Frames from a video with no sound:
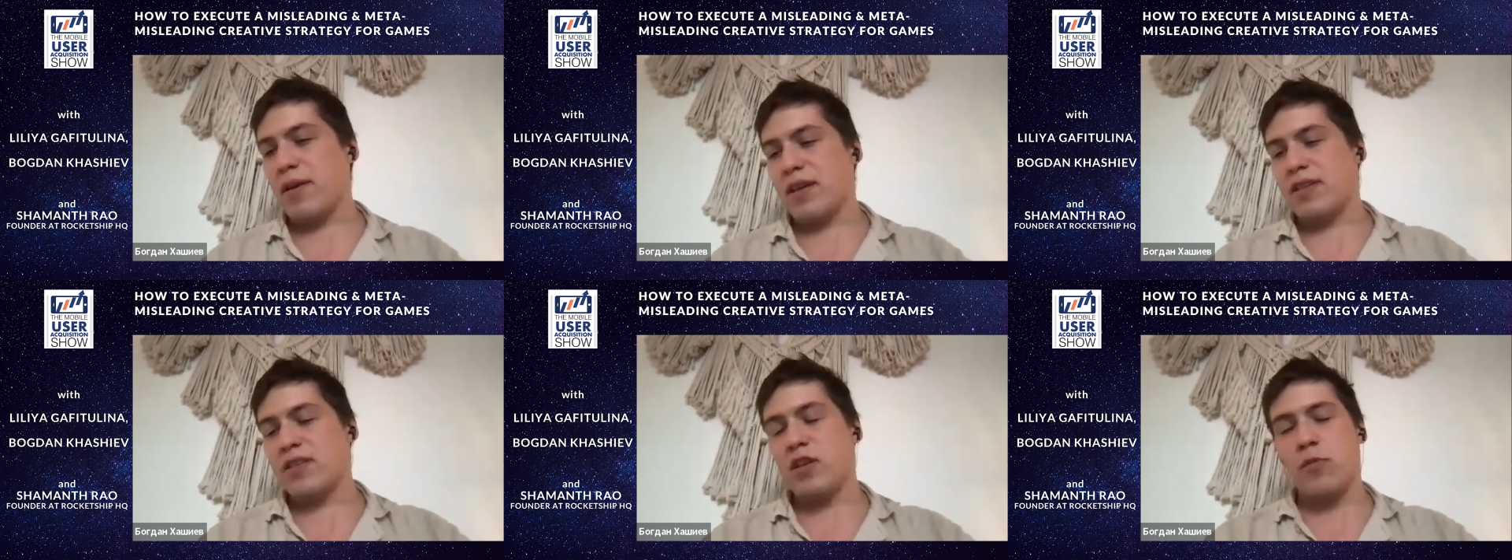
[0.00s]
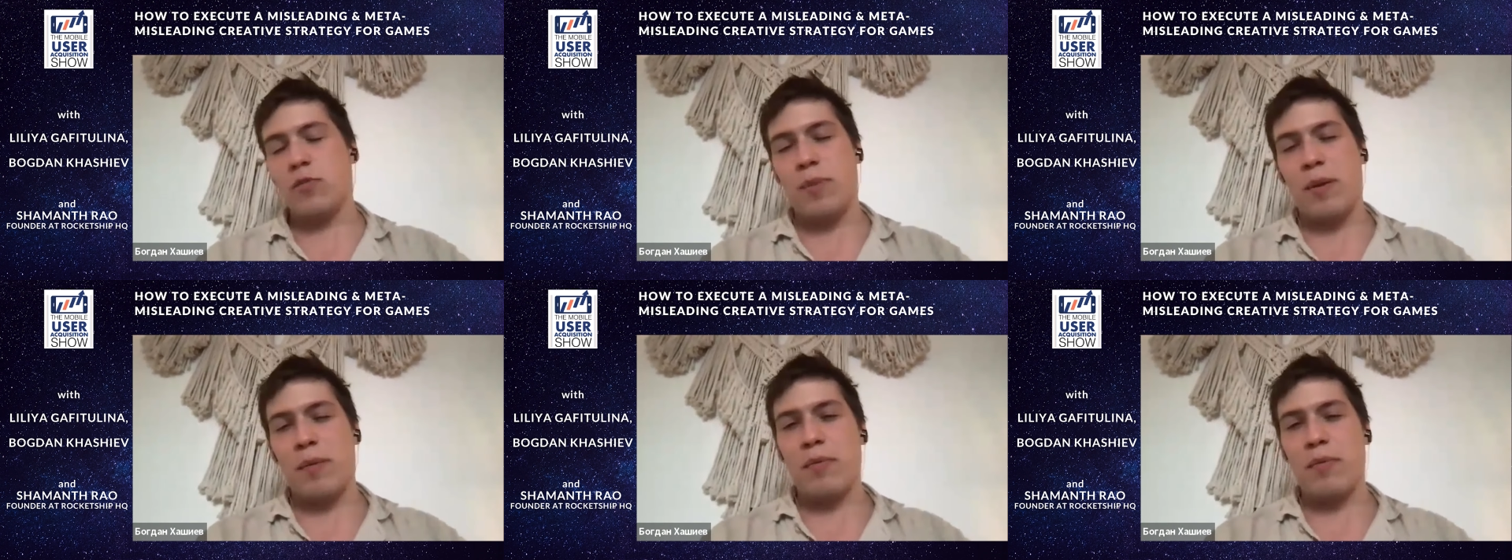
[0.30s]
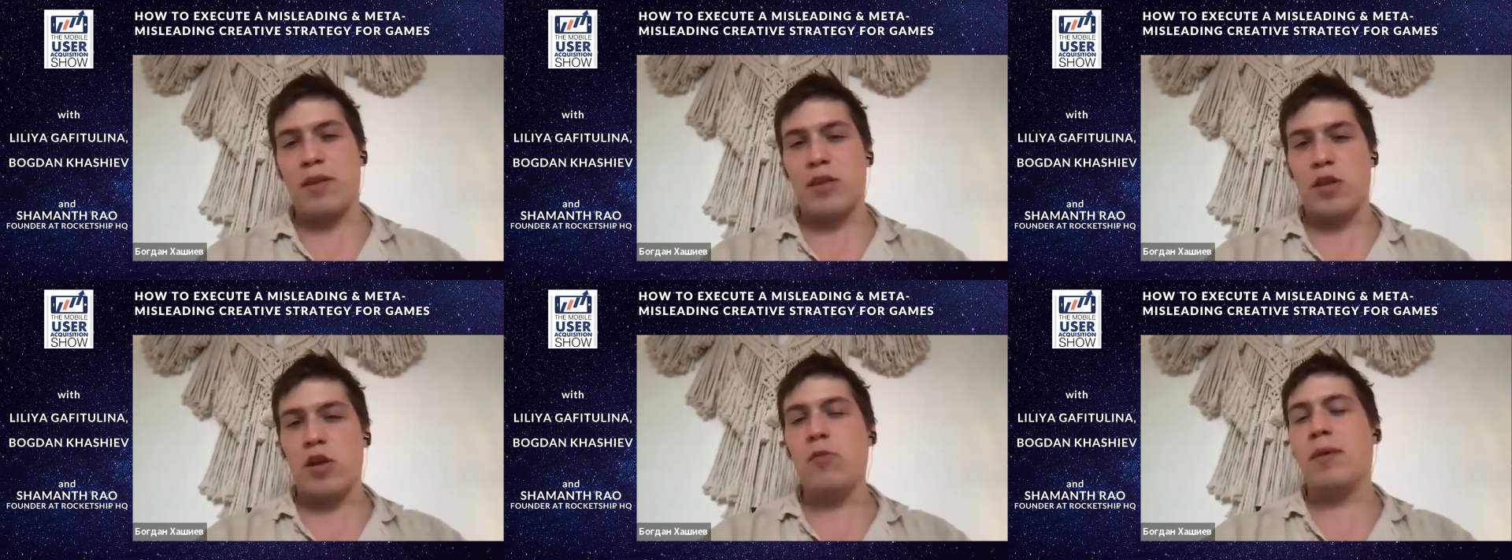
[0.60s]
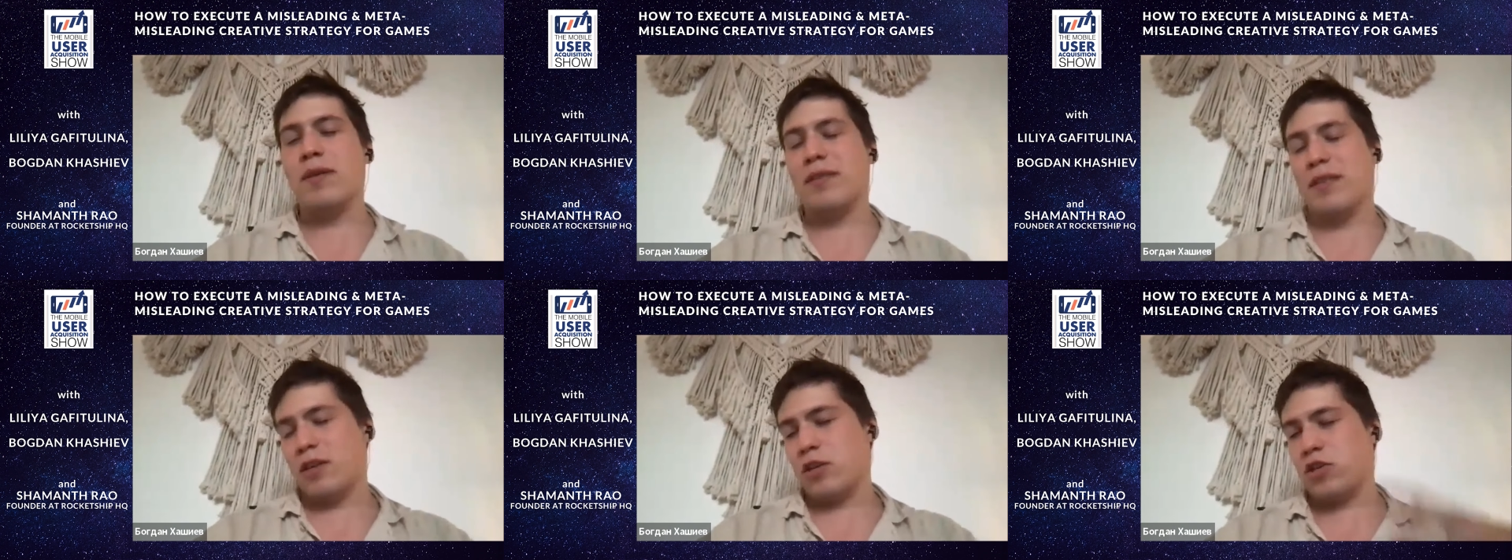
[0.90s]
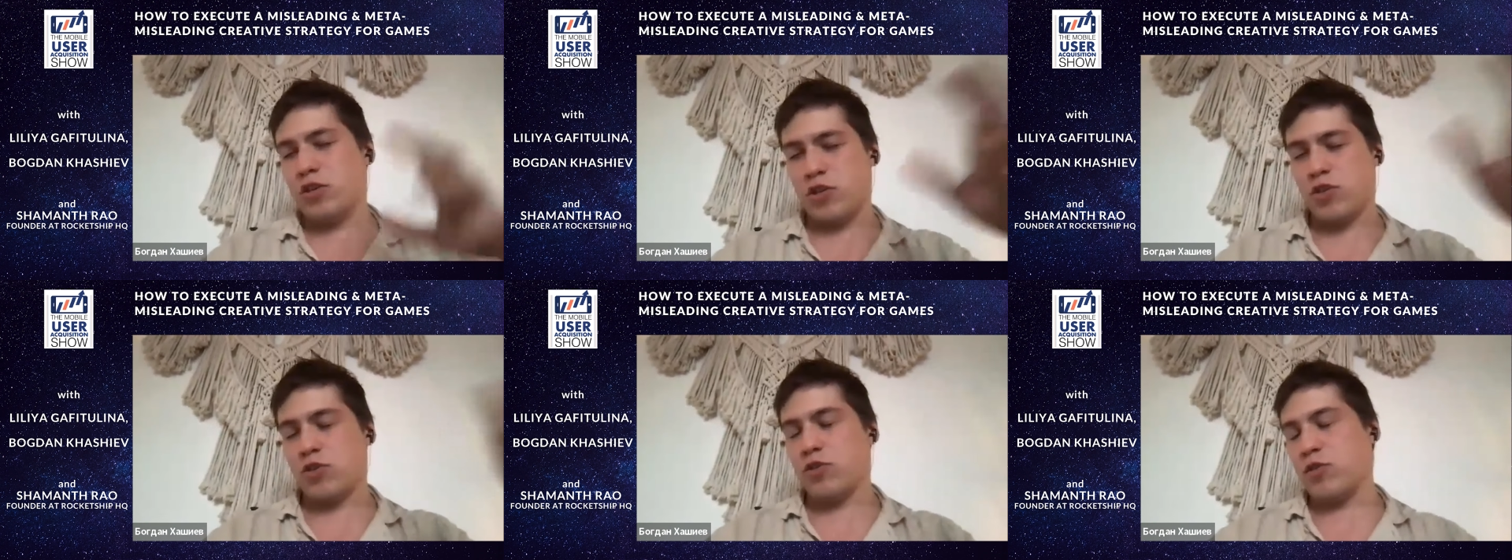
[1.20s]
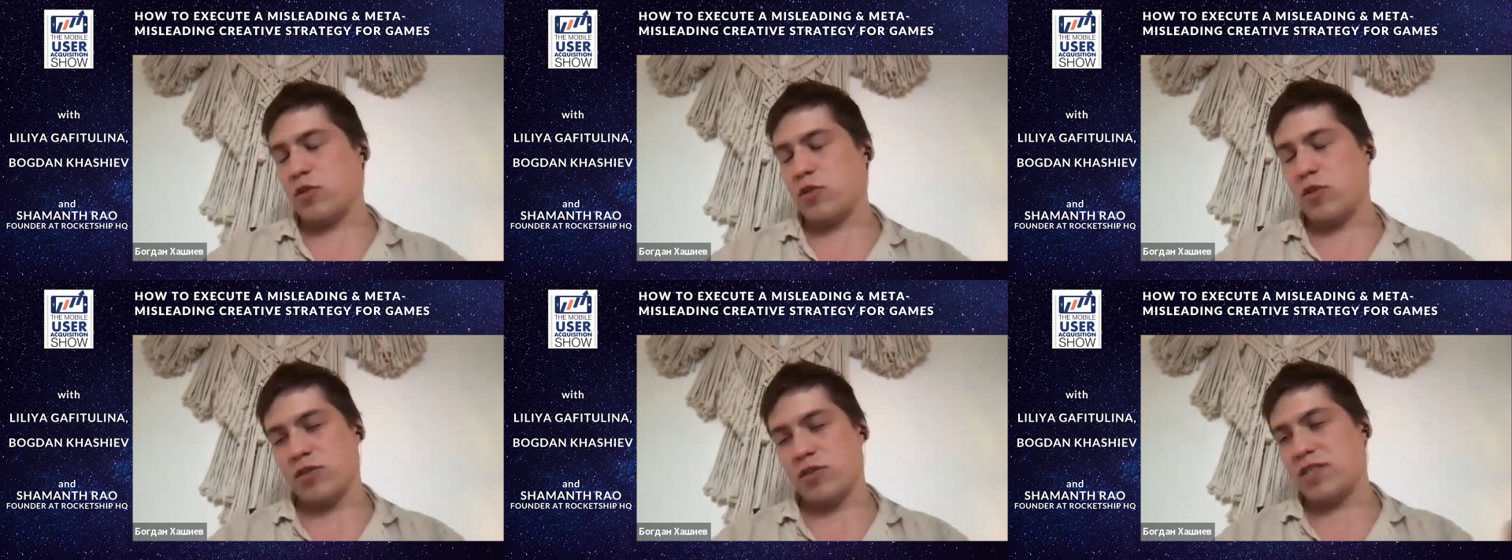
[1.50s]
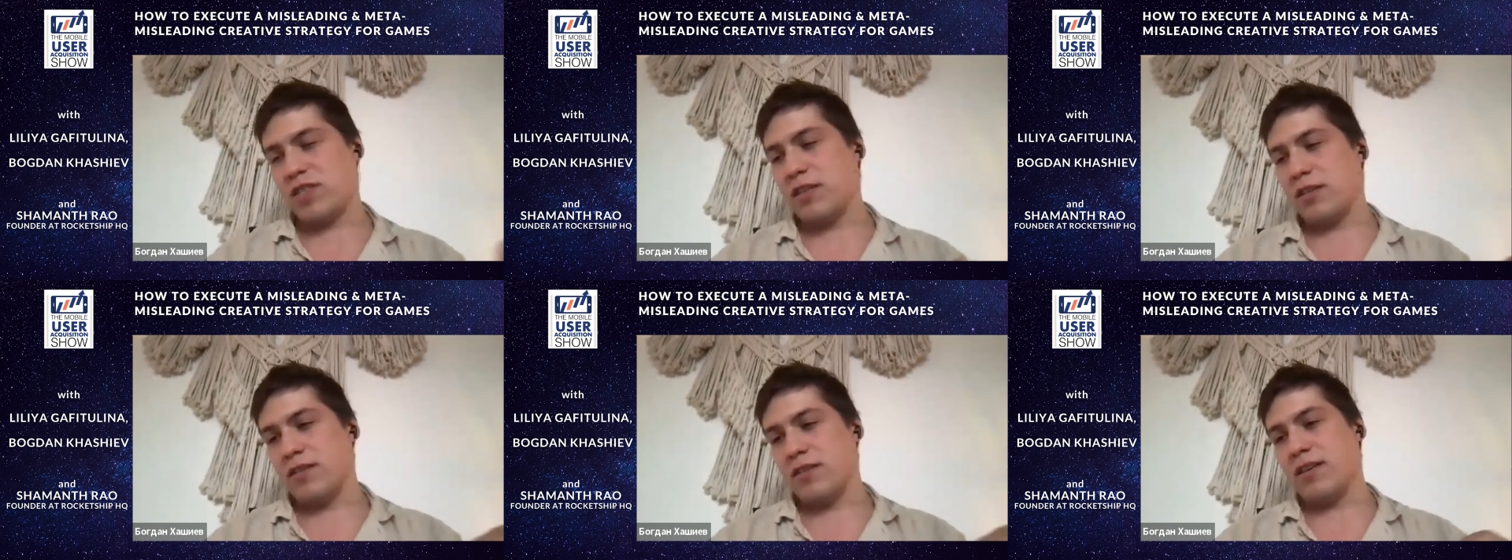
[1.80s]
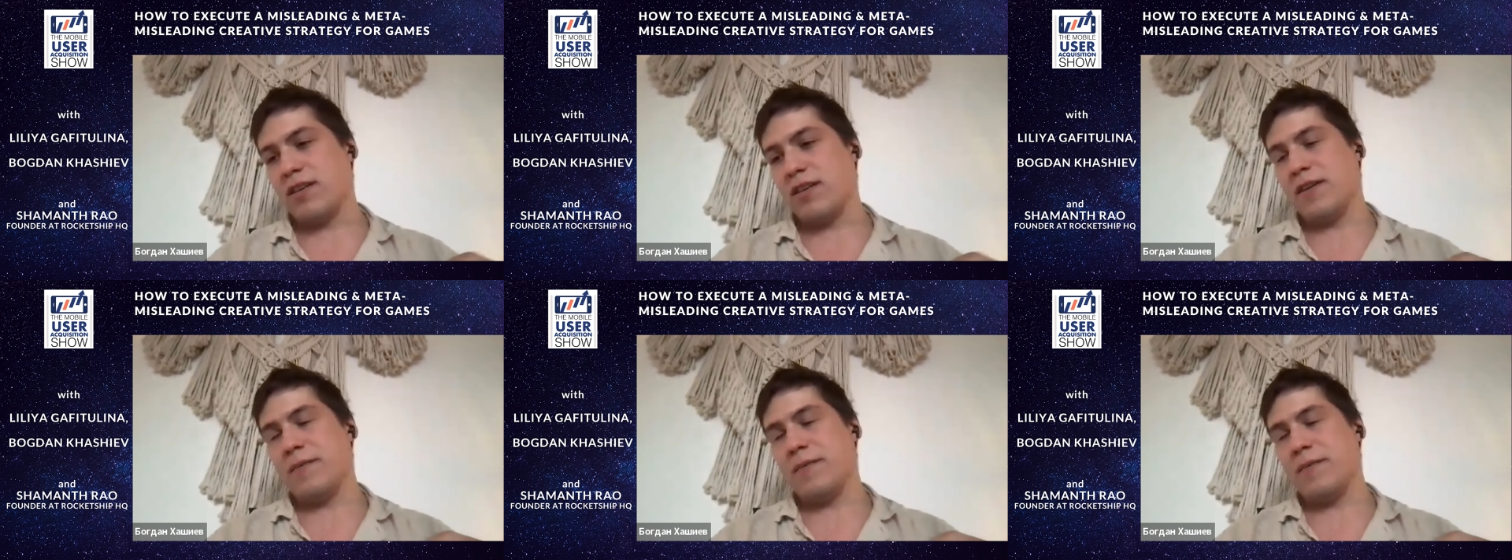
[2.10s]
you all probably know, but I should still